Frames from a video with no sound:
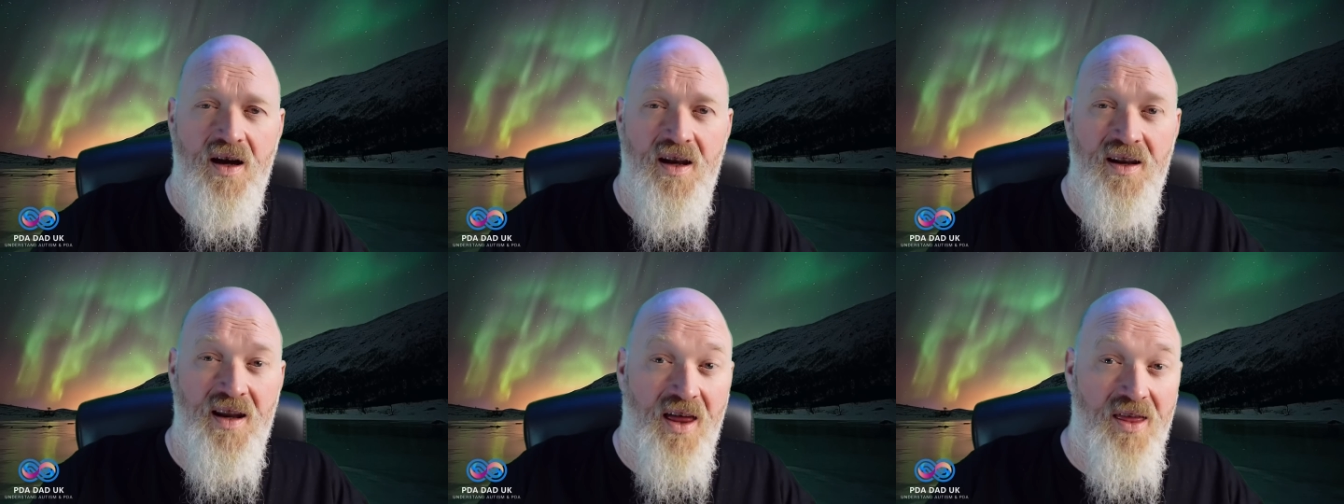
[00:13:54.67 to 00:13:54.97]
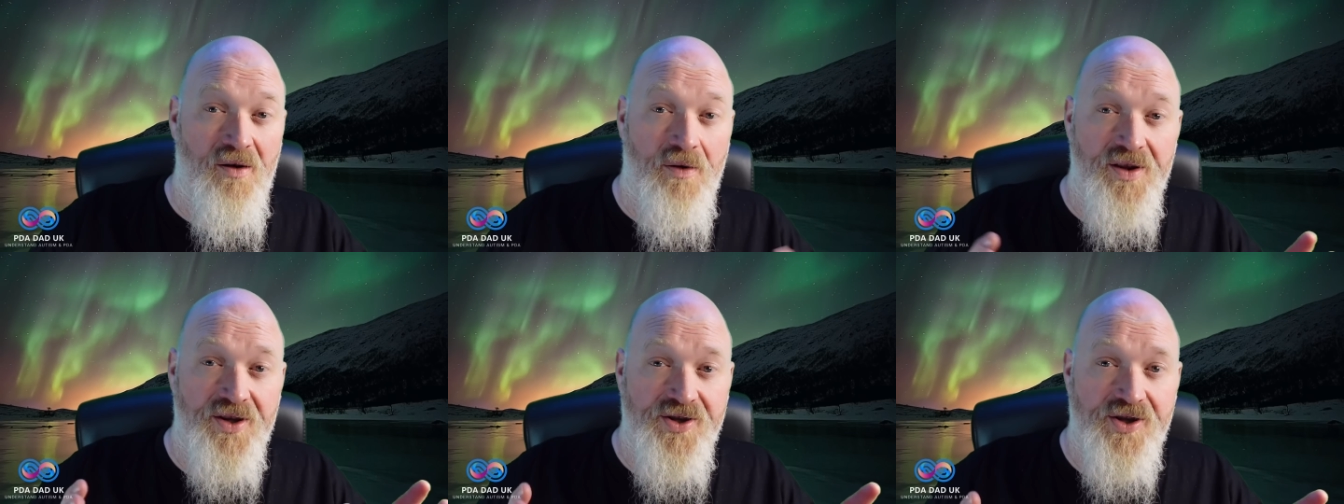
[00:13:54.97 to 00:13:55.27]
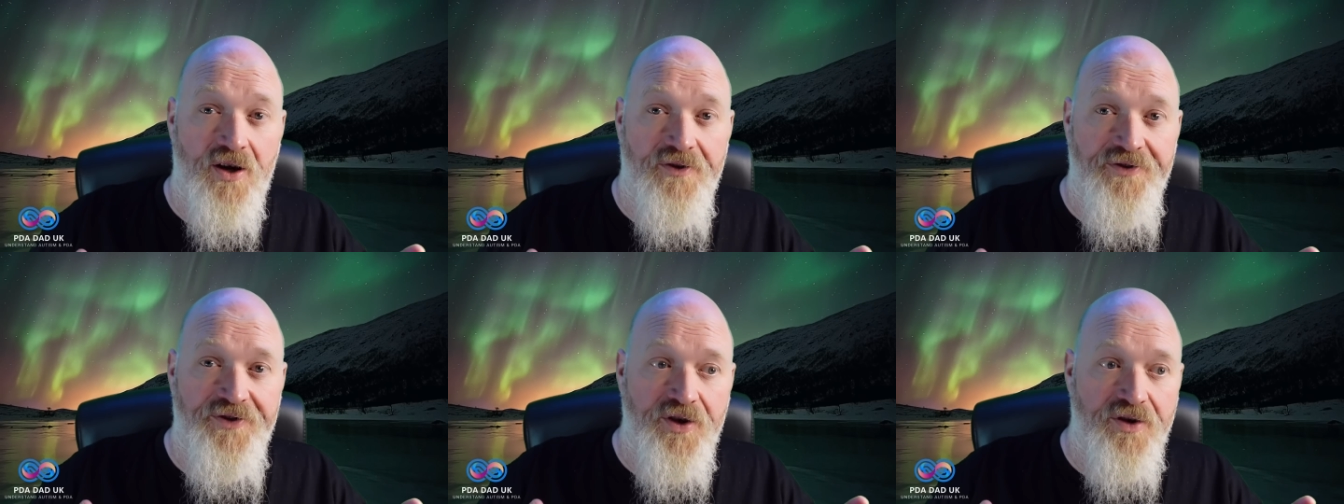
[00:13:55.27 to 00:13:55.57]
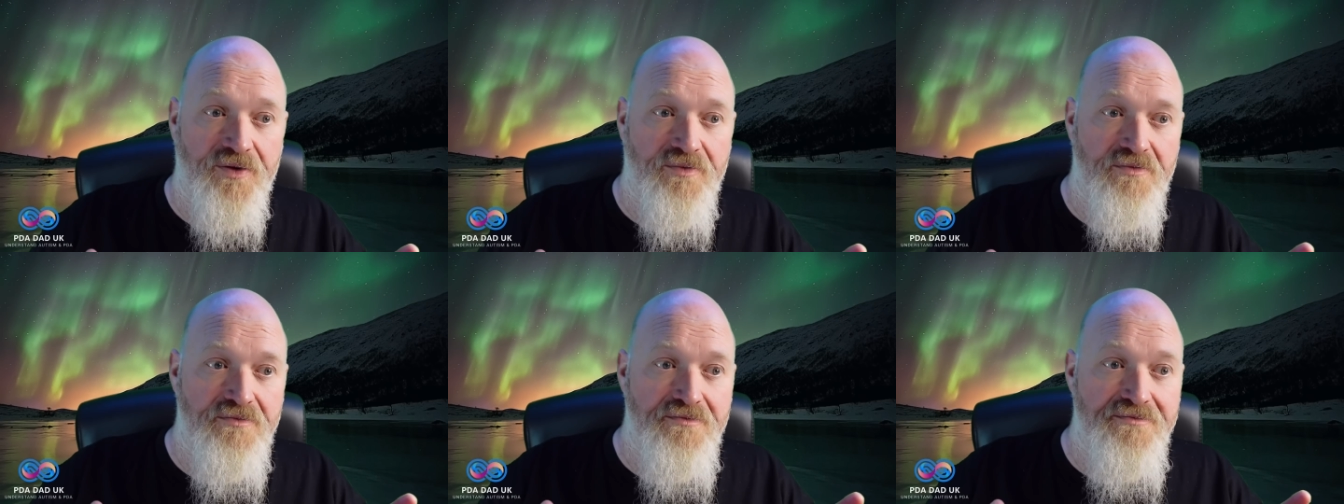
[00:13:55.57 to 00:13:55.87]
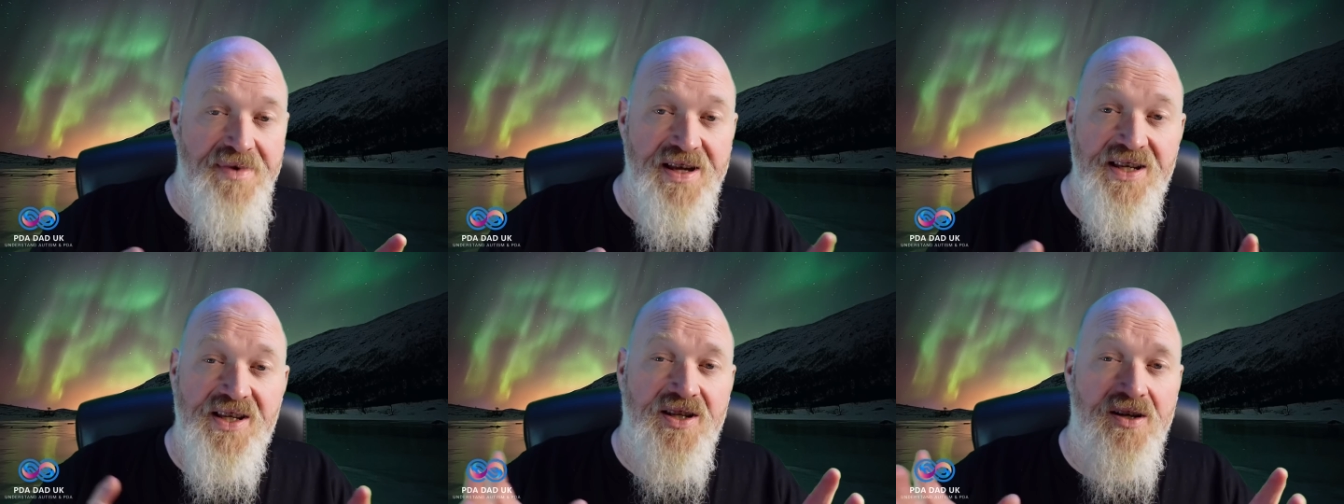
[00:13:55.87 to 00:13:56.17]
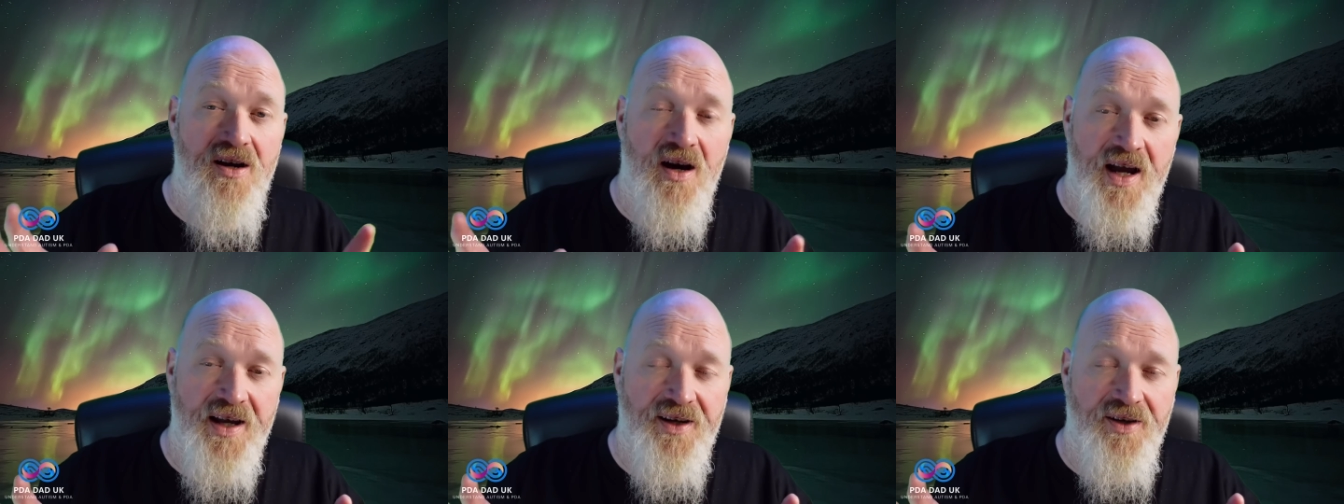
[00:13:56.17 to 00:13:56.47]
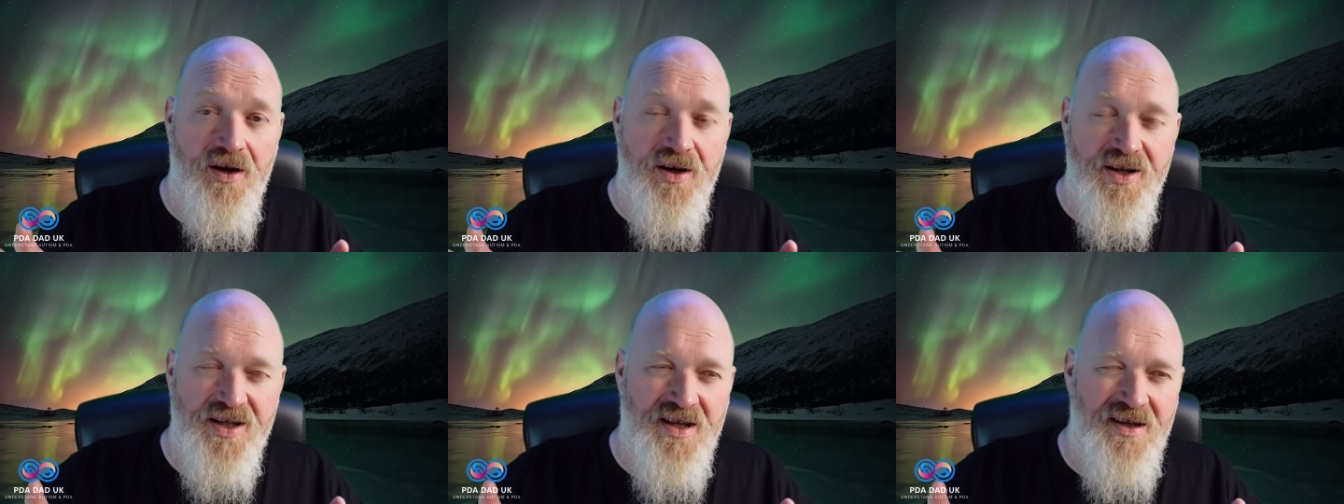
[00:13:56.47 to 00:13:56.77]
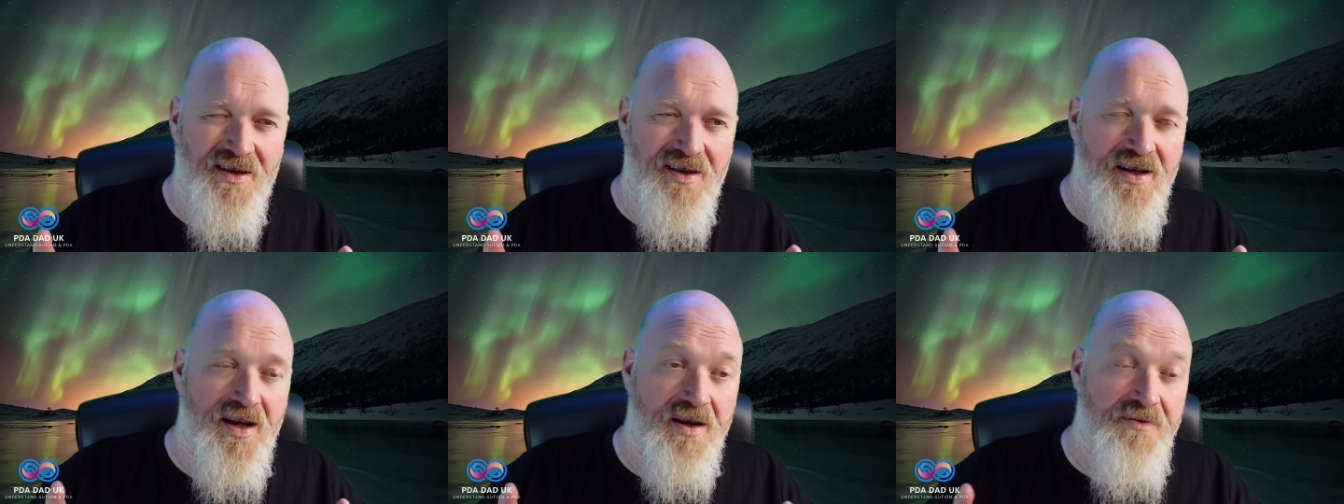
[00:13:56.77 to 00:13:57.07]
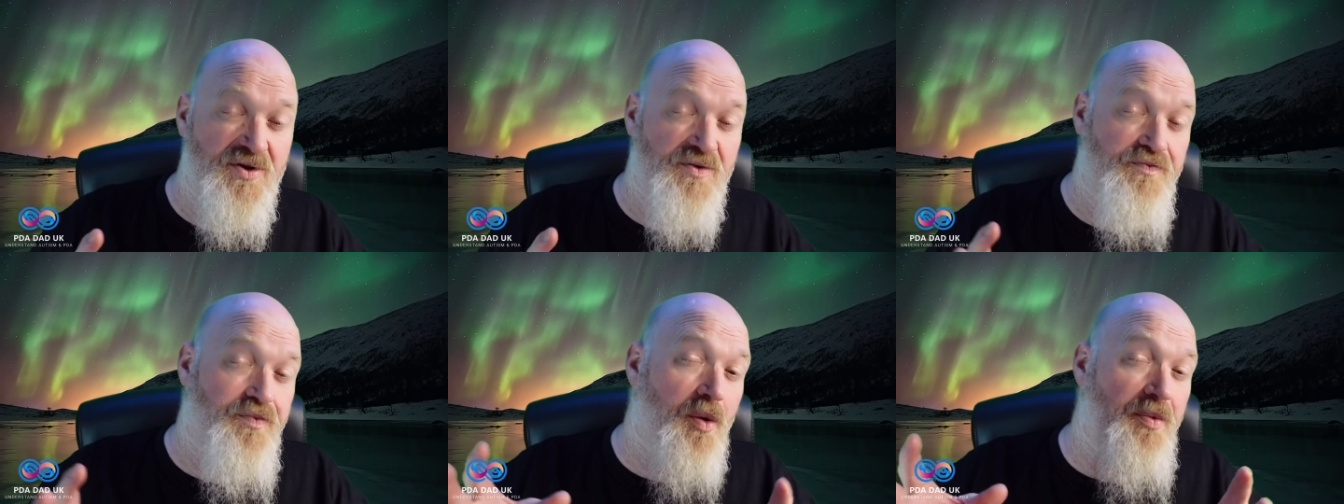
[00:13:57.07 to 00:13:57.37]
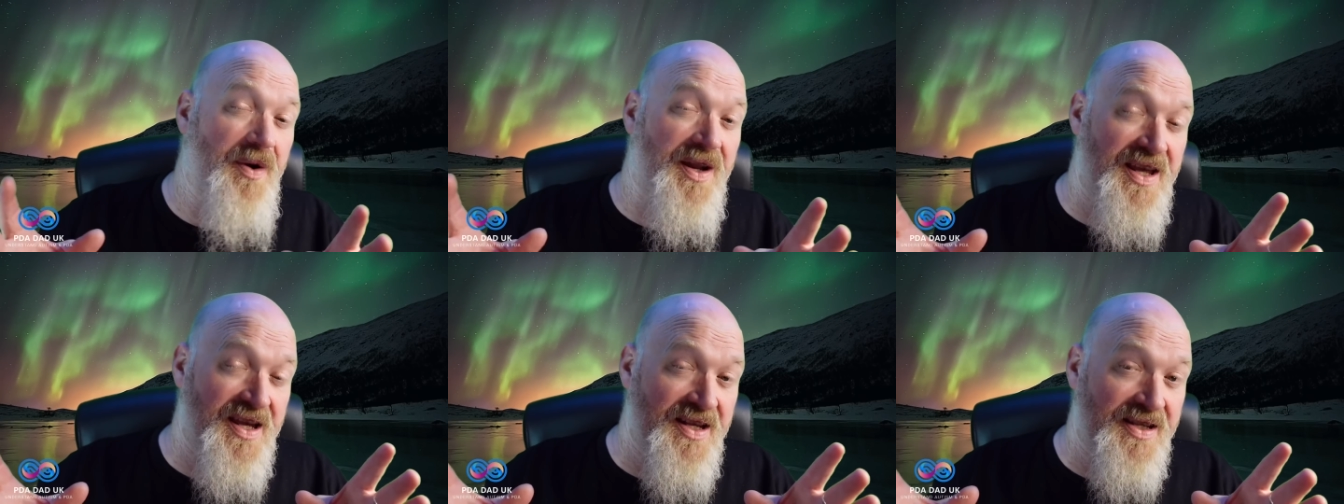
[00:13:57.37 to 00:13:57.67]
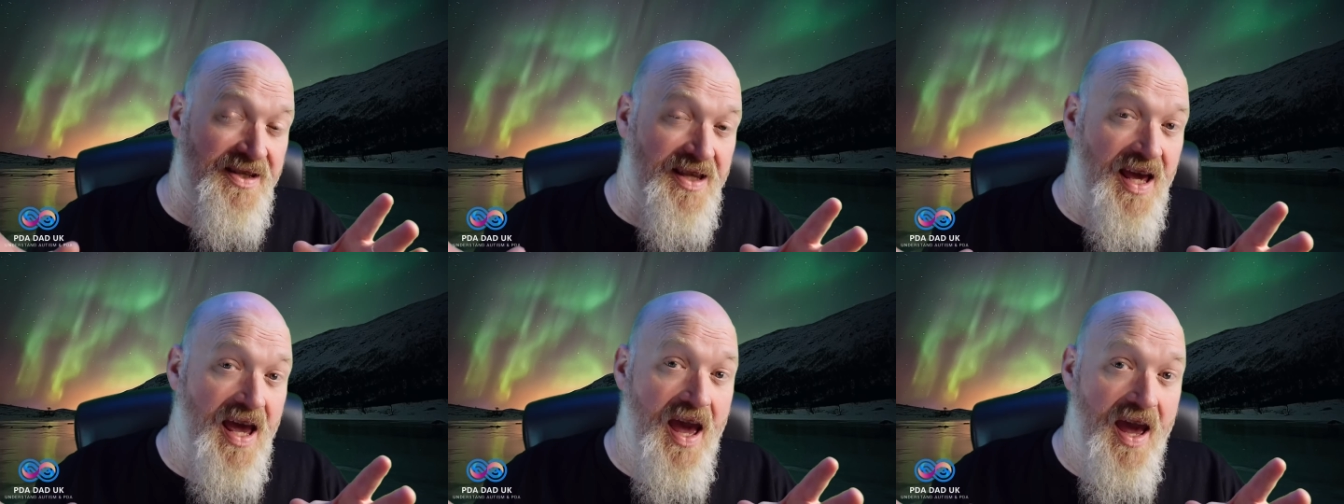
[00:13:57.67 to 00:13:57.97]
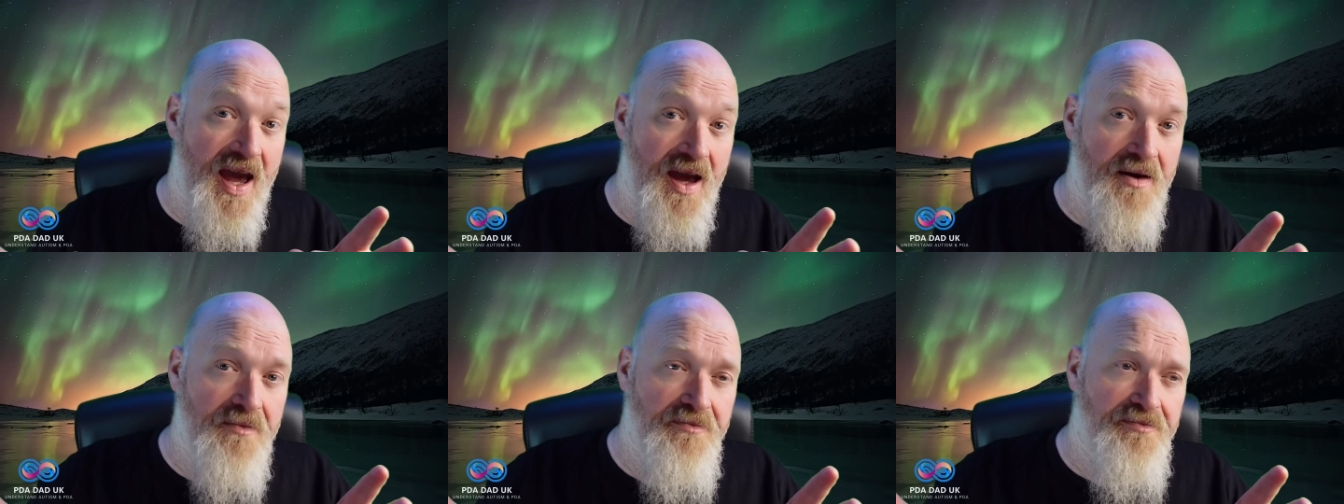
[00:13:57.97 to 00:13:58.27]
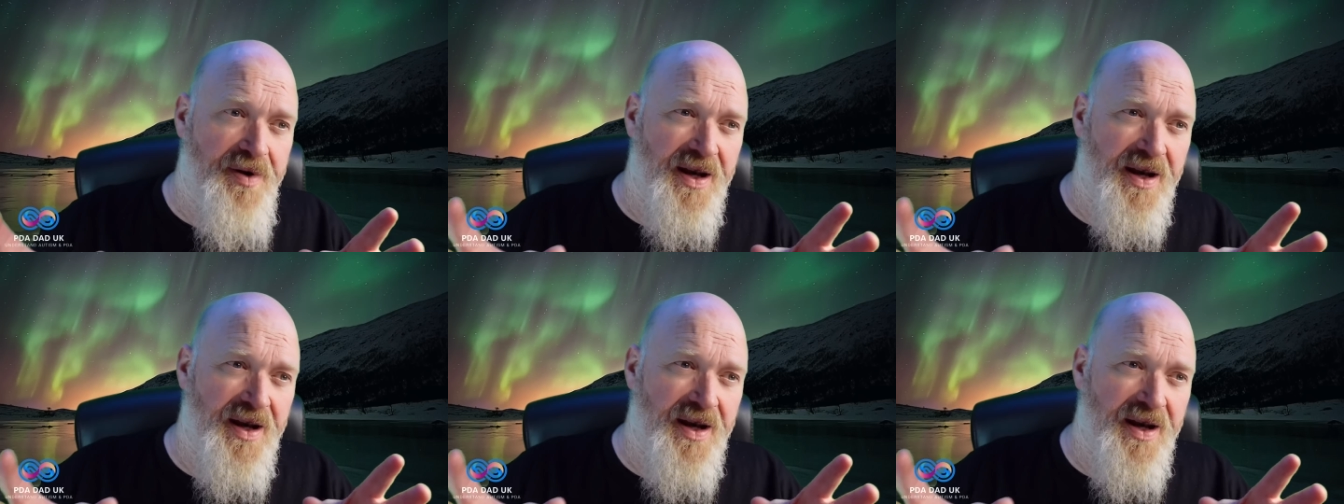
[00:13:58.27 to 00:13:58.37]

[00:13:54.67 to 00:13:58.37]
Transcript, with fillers: Another one that's often misdiagnosed in that it probably is there,